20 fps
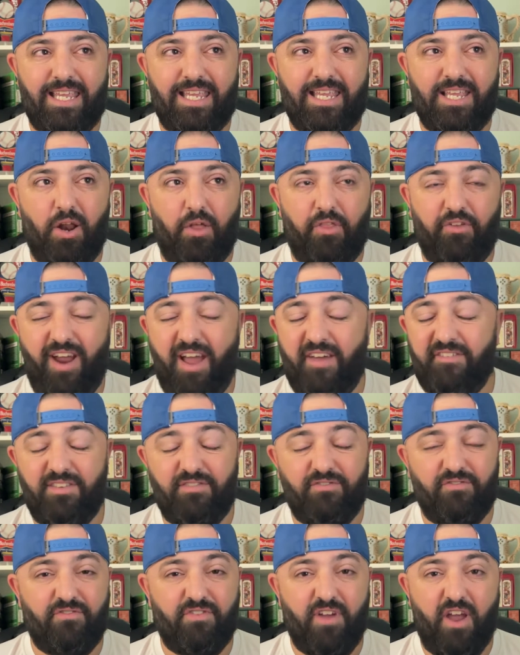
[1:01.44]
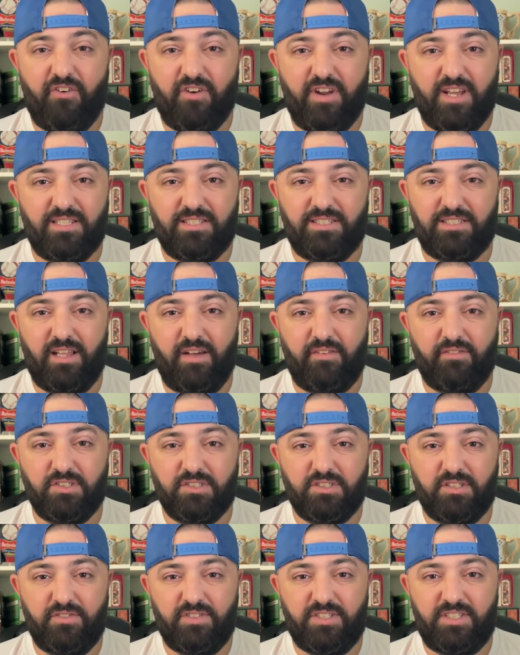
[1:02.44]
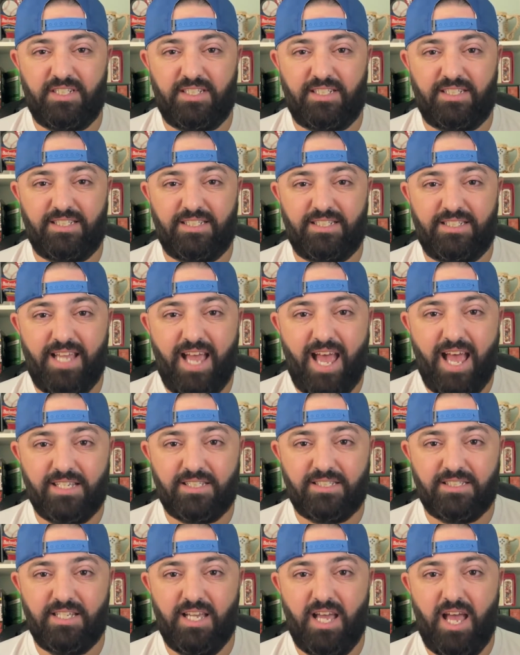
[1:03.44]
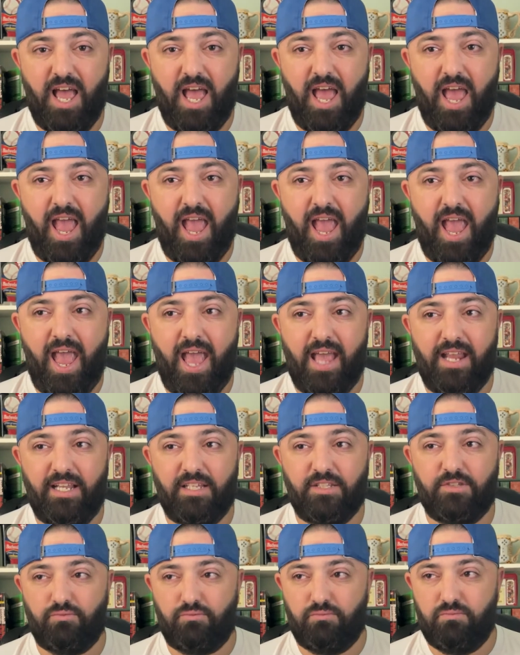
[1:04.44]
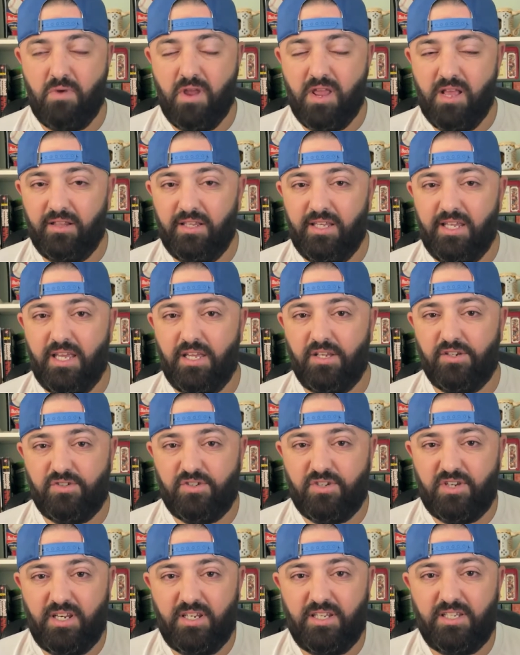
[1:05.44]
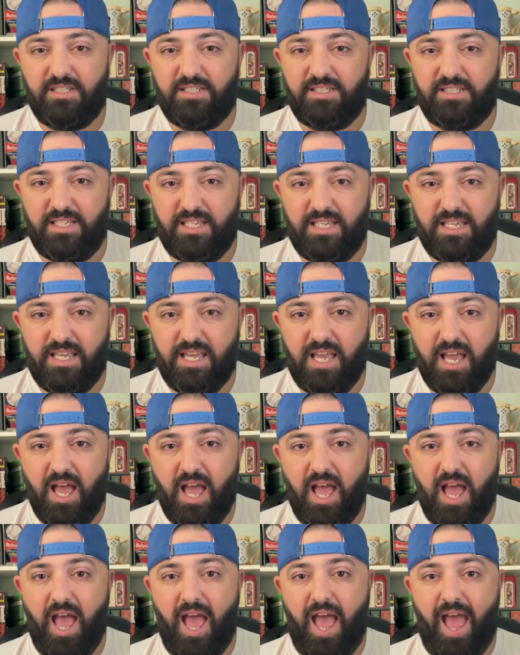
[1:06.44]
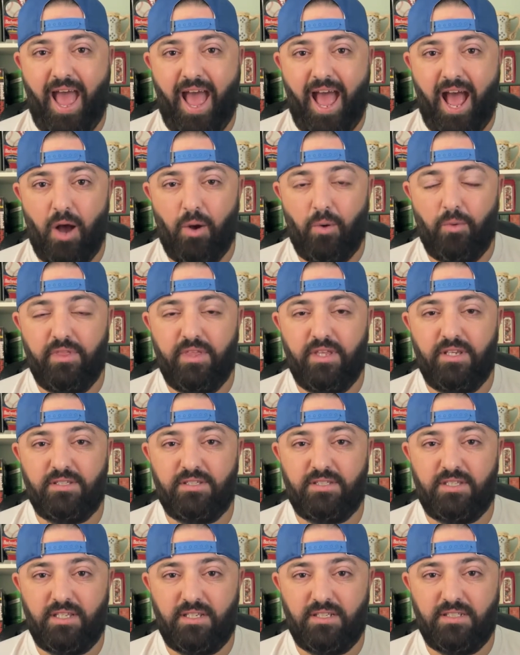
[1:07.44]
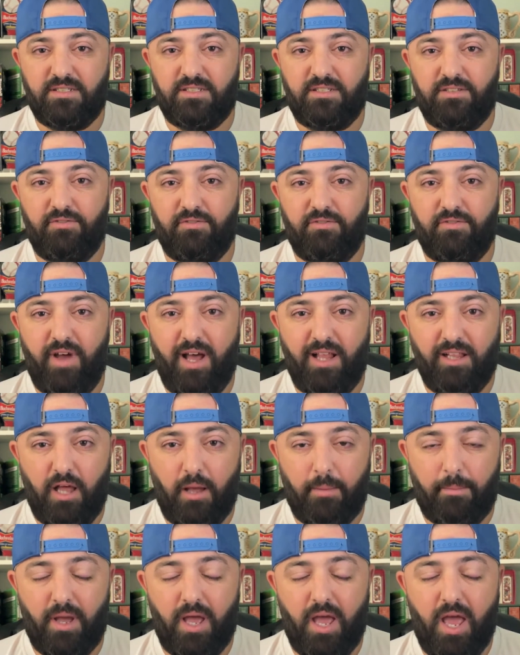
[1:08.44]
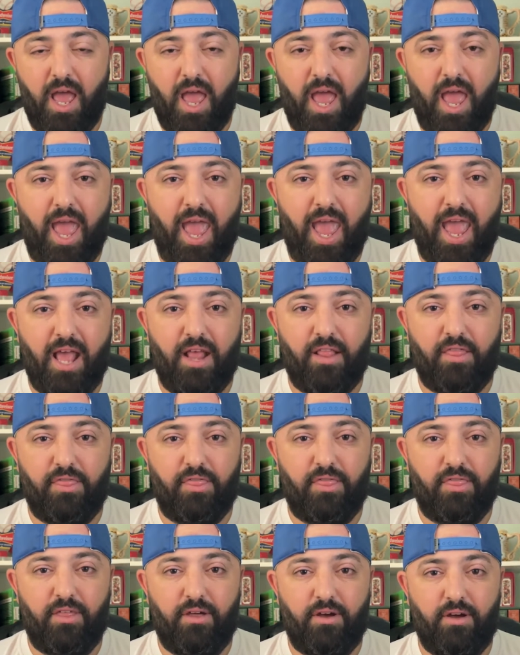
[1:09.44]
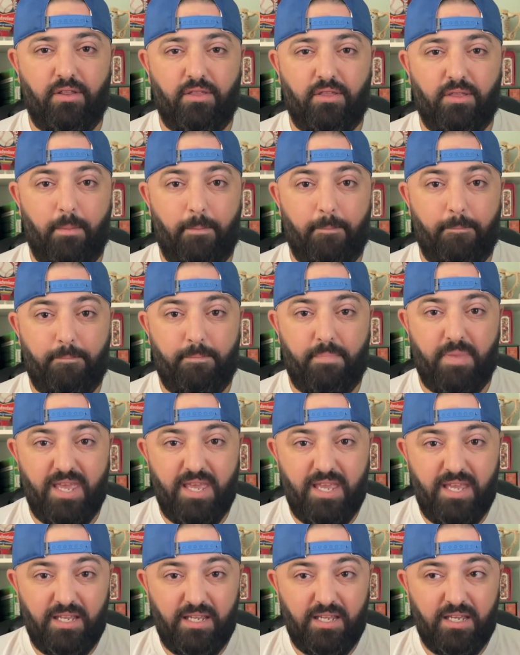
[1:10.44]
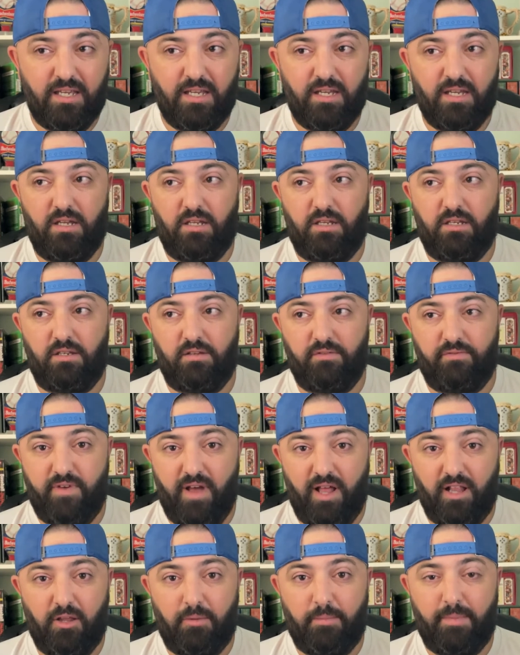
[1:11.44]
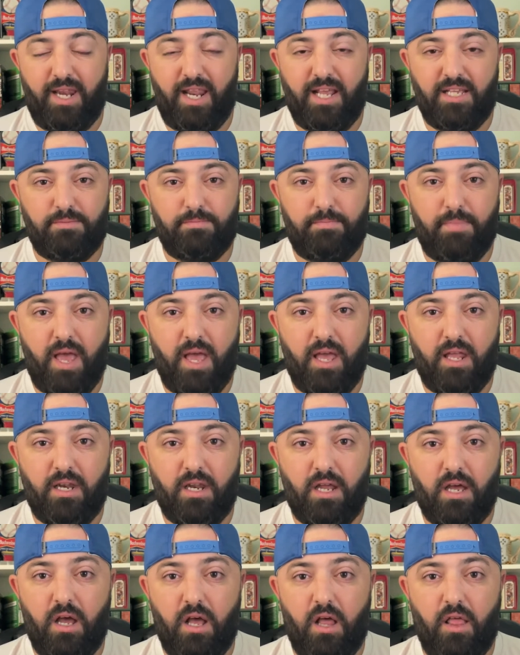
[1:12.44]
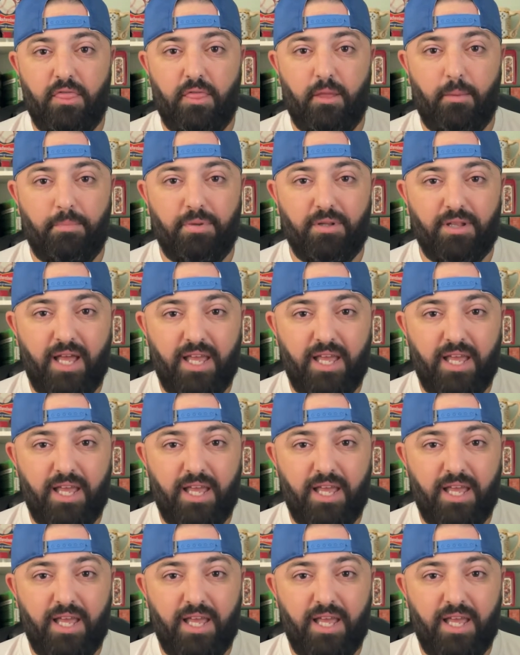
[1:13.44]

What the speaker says: they're having various levels of success, and it's really interesting to see how these things develop. And the big development has been the play